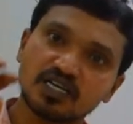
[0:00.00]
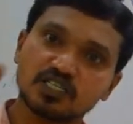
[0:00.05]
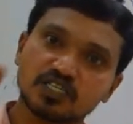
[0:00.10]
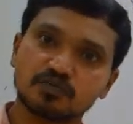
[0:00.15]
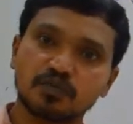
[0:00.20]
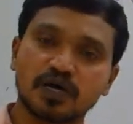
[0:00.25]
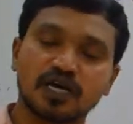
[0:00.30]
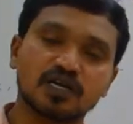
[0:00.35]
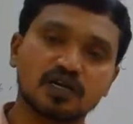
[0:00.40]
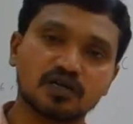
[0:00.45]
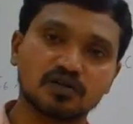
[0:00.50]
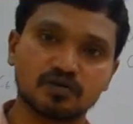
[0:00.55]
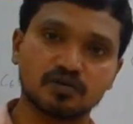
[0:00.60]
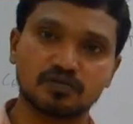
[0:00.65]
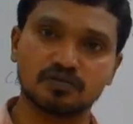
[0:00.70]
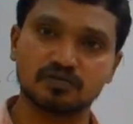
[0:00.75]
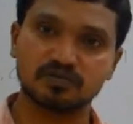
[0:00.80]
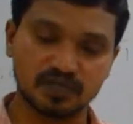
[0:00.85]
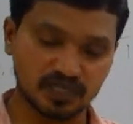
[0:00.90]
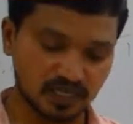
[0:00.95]
spiral groove.
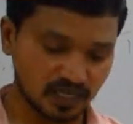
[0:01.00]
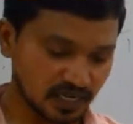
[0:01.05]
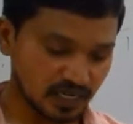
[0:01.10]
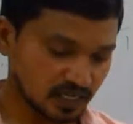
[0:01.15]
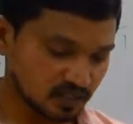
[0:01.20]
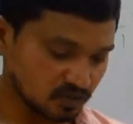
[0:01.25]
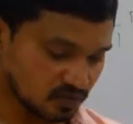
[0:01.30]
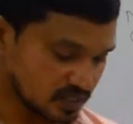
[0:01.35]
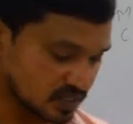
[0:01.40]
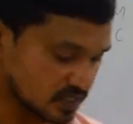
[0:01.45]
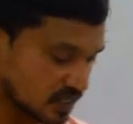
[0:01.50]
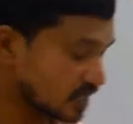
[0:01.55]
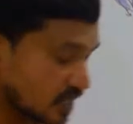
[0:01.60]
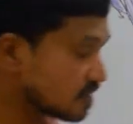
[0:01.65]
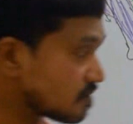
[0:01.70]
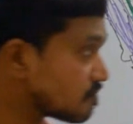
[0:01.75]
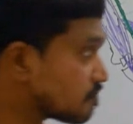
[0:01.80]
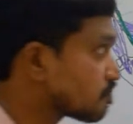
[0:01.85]
Recollect once again.